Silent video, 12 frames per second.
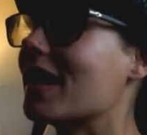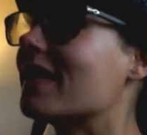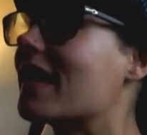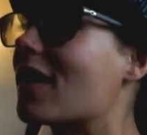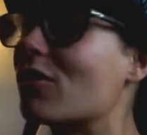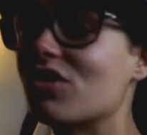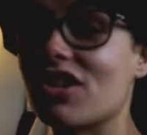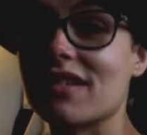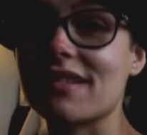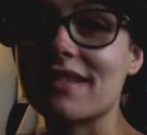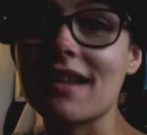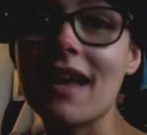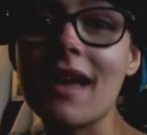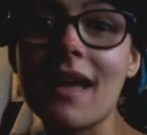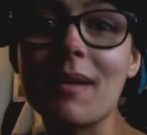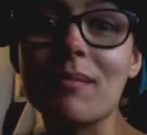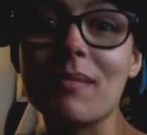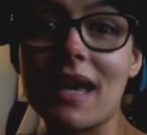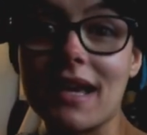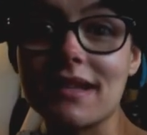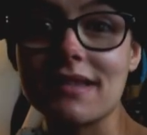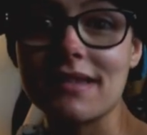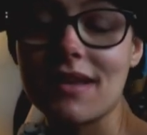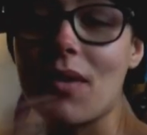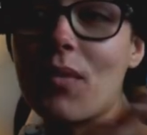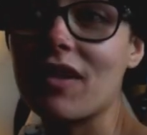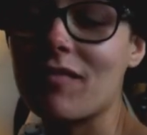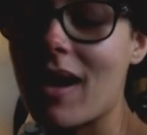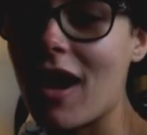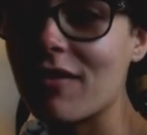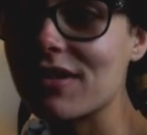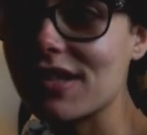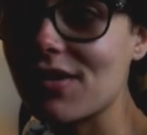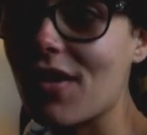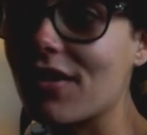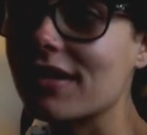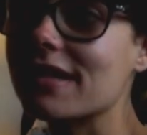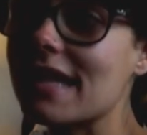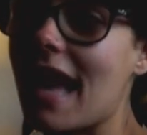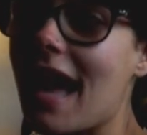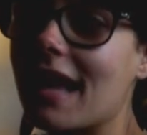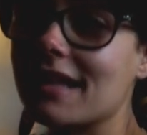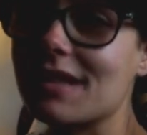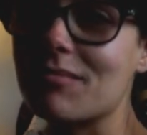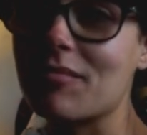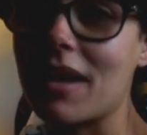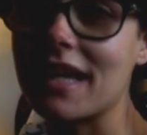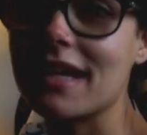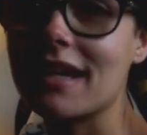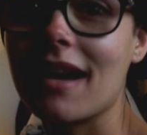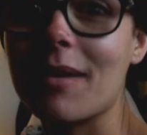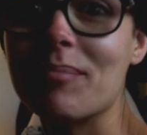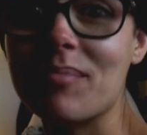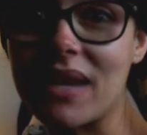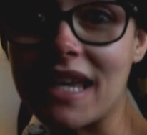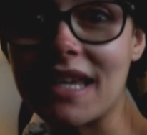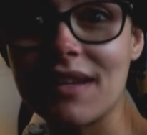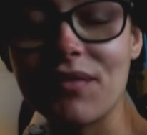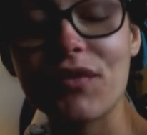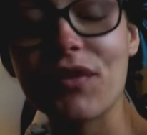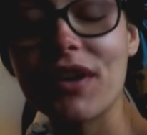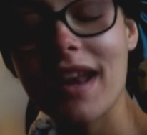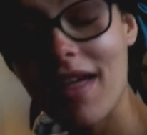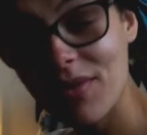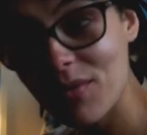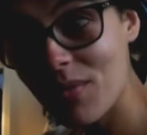it, then I'll just mix one of my other songs and make a beat for another